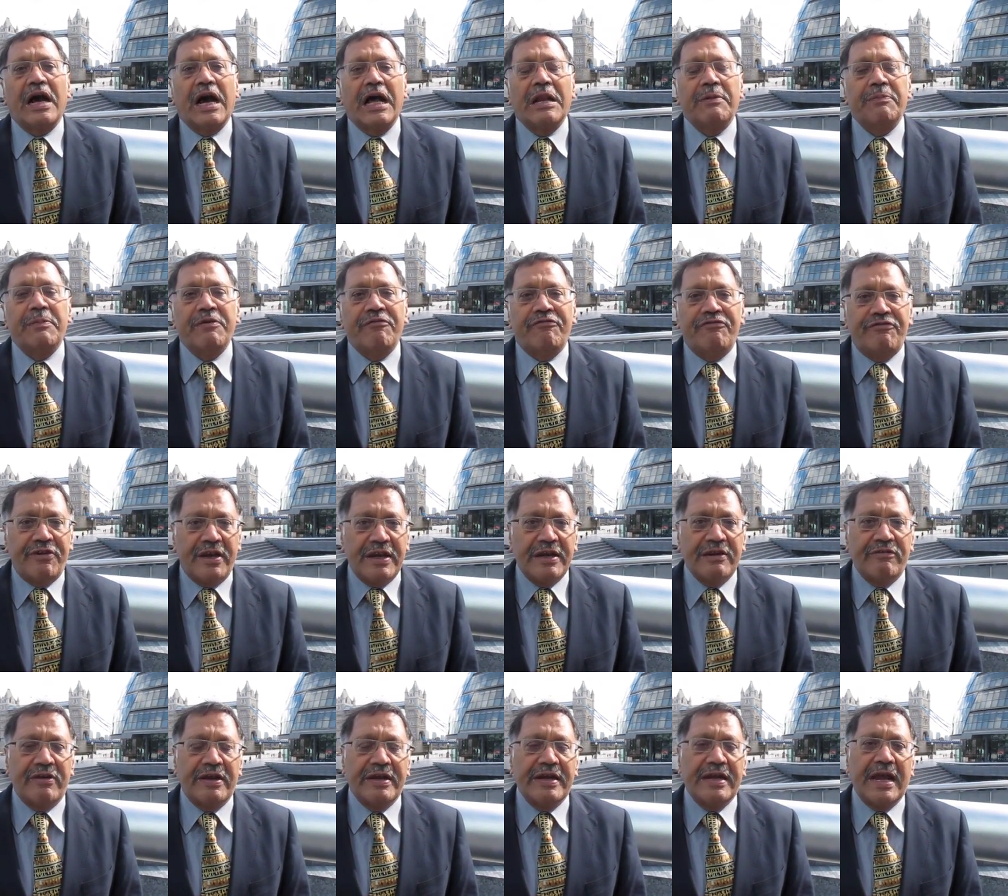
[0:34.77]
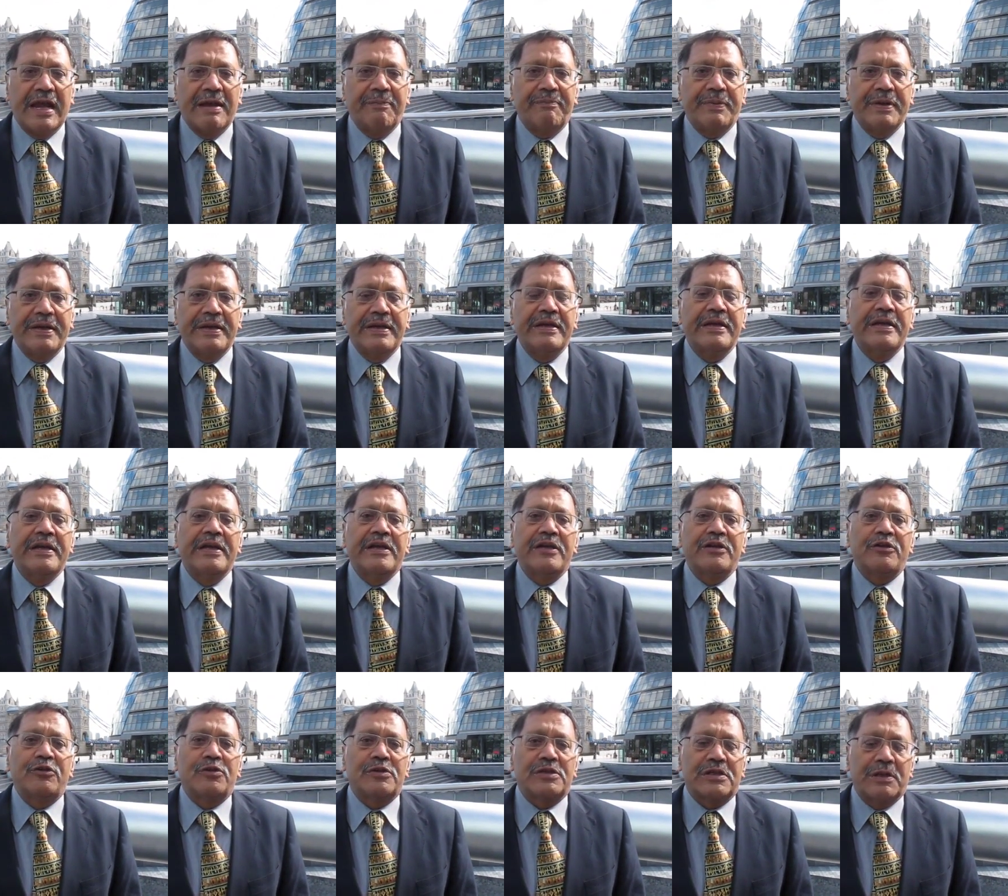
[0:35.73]
I'll be very, very happy
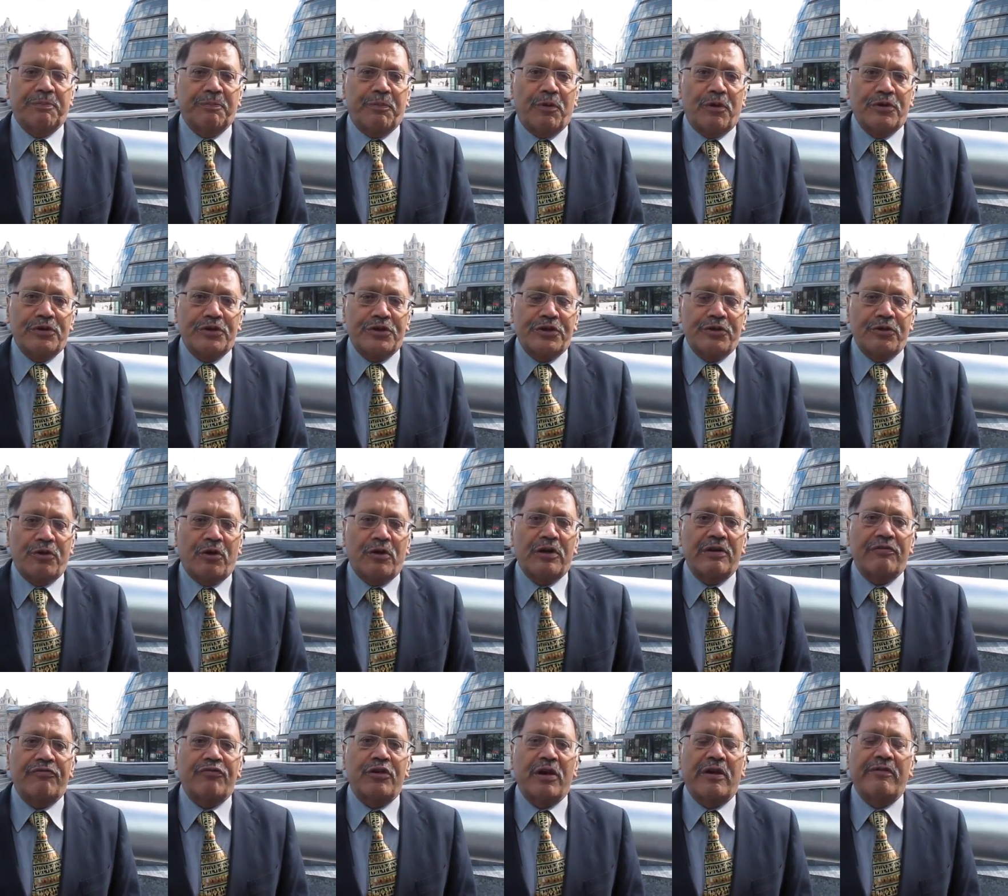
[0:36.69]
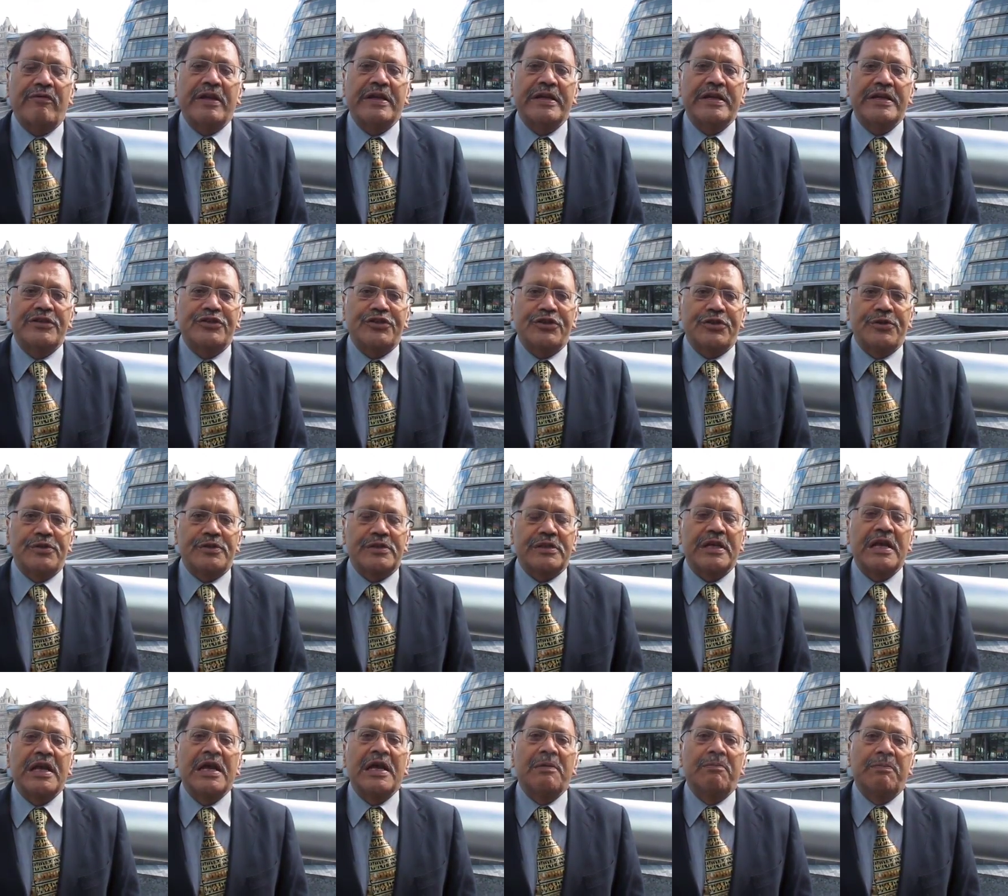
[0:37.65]
to support you, or if you have any
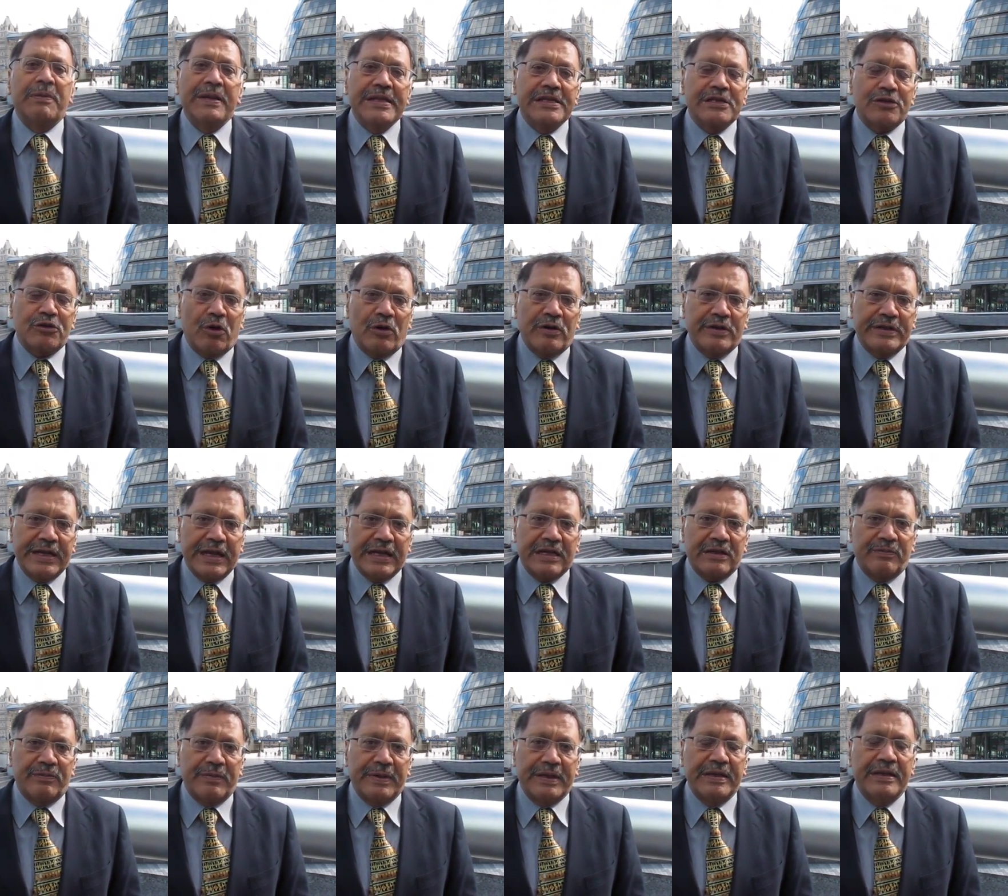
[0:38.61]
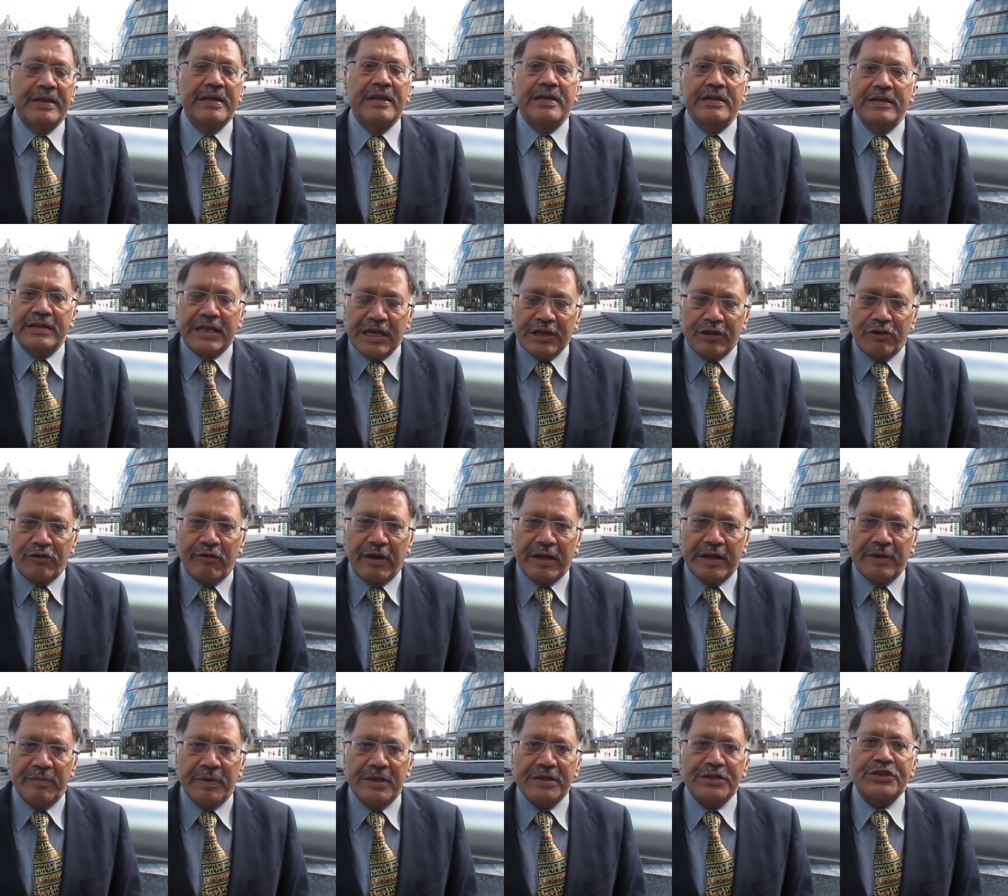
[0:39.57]
issues, please contact me. Thank you
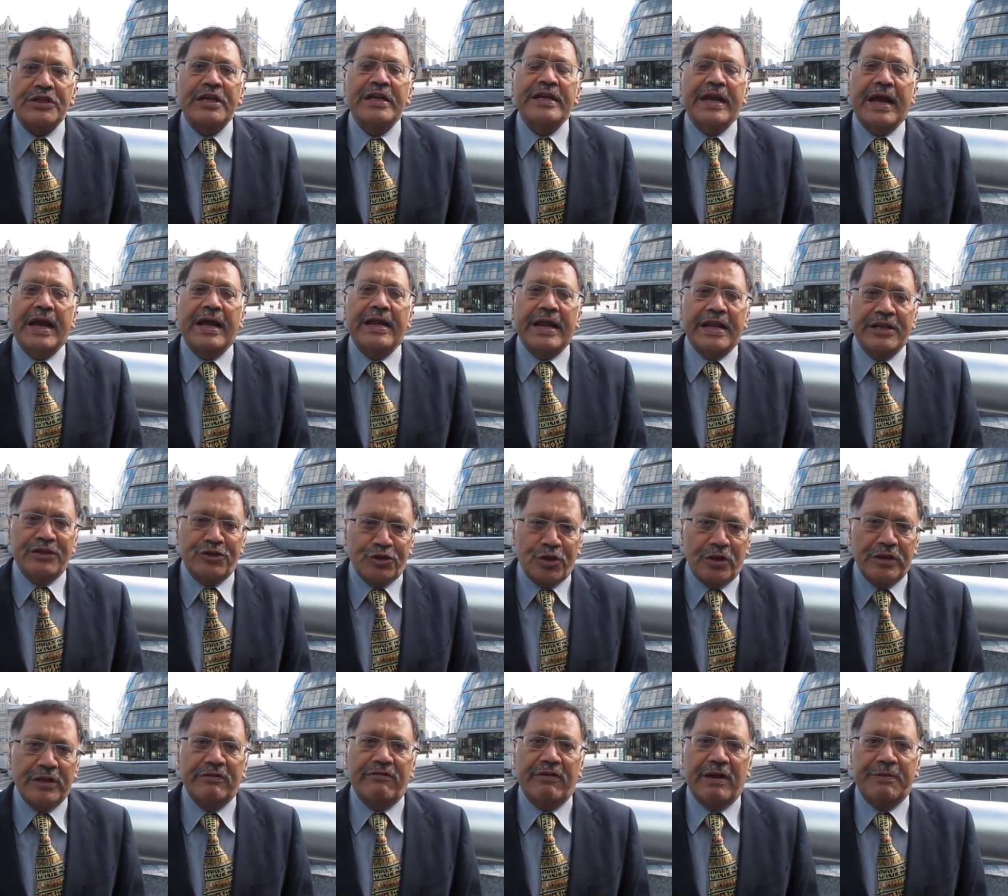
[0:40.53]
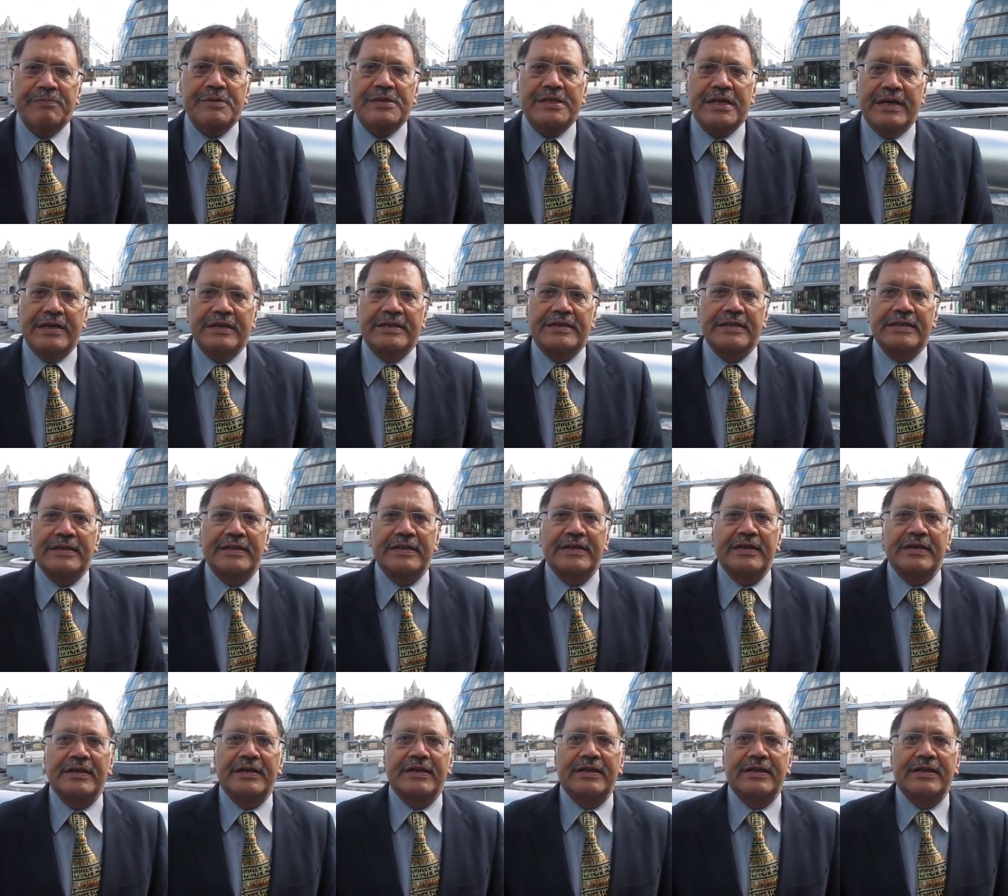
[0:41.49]
very much and enjoy the website.